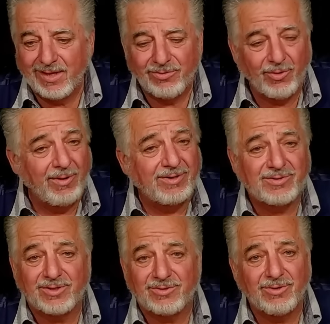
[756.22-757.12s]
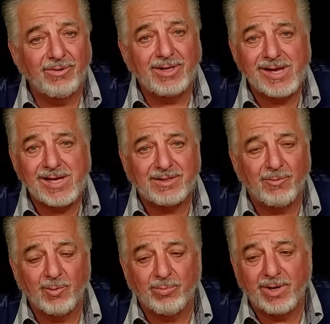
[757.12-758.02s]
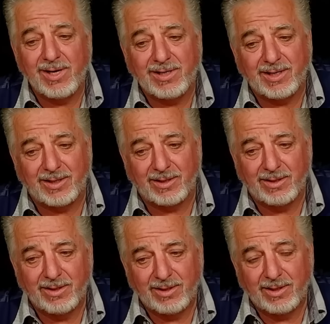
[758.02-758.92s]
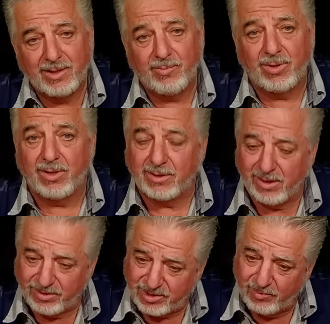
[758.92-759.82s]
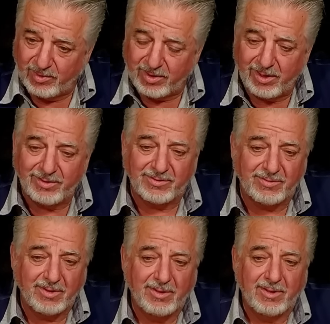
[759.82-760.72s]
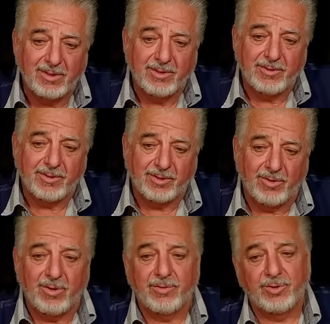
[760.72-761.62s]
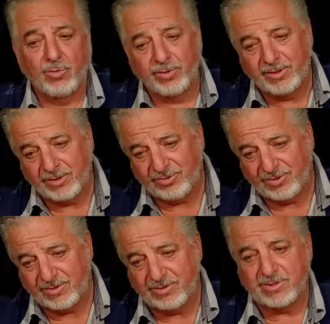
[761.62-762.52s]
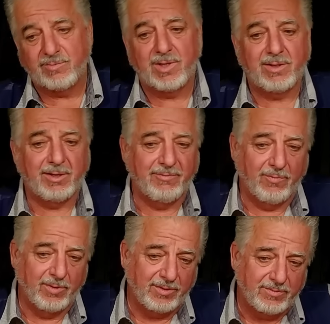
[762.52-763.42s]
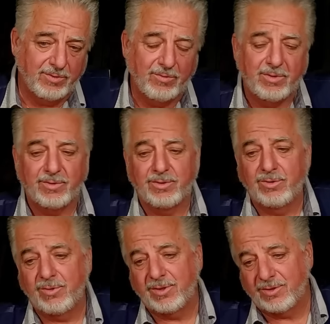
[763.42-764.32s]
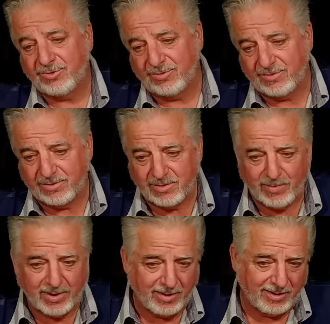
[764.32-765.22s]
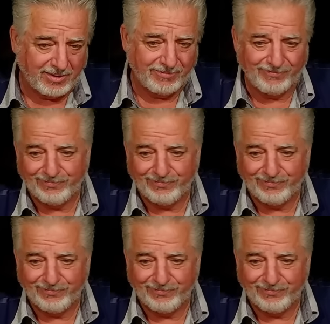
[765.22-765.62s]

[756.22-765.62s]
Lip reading: 36, 38, and they were breaking. But on customer guns, on the old ignition system, I like 42. On the new ignition system, I've